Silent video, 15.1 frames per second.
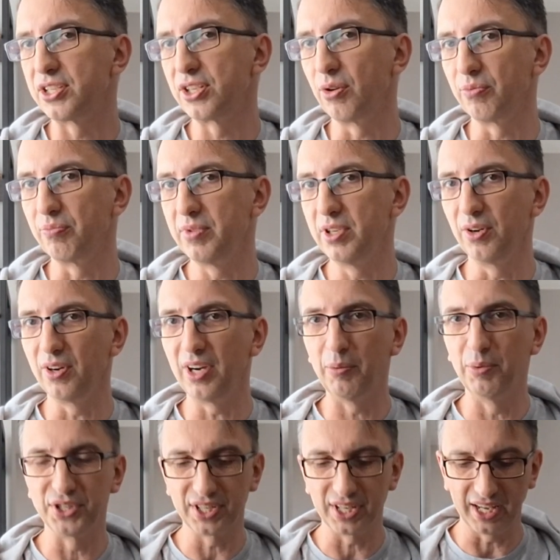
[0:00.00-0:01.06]
So, I
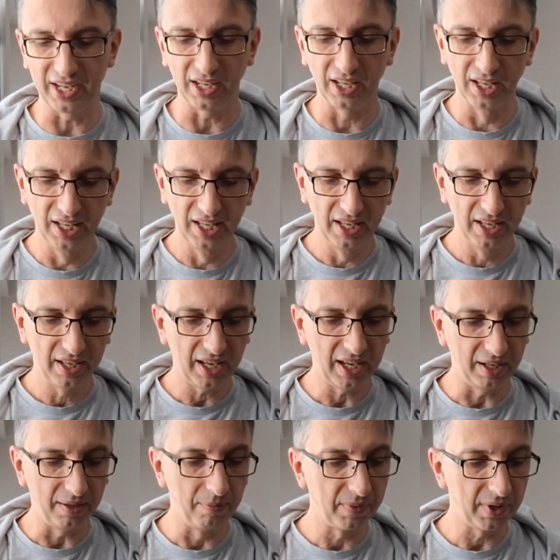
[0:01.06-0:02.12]
would say
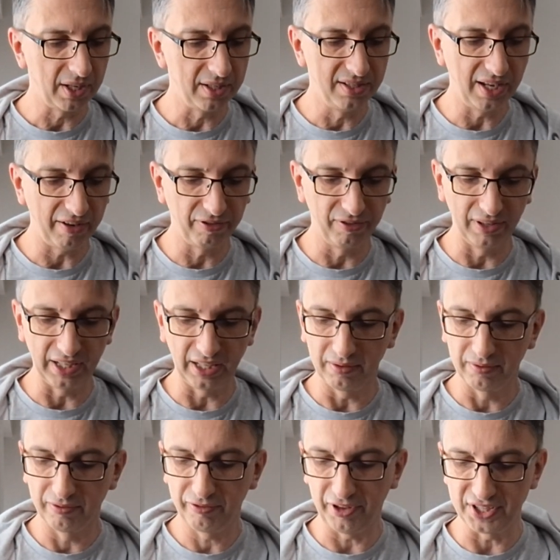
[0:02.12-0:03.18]
it definitely
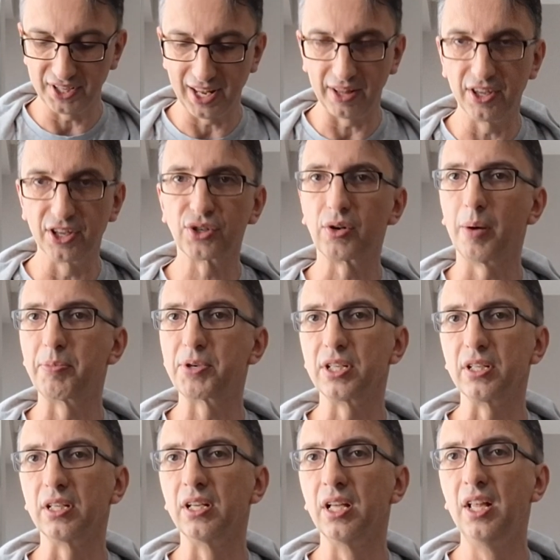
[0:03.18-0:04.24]
fits that
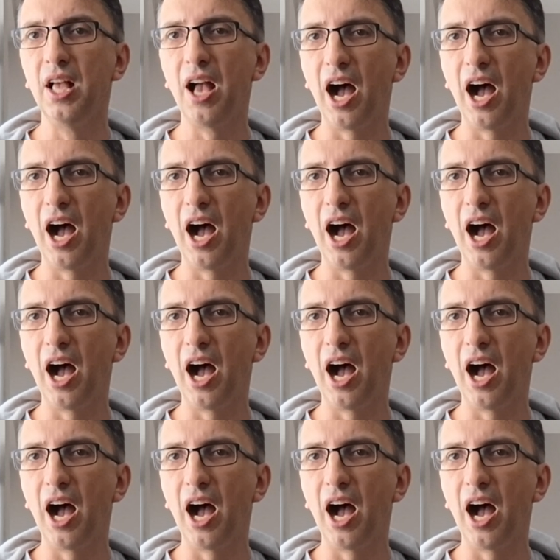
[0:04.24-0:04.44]
description.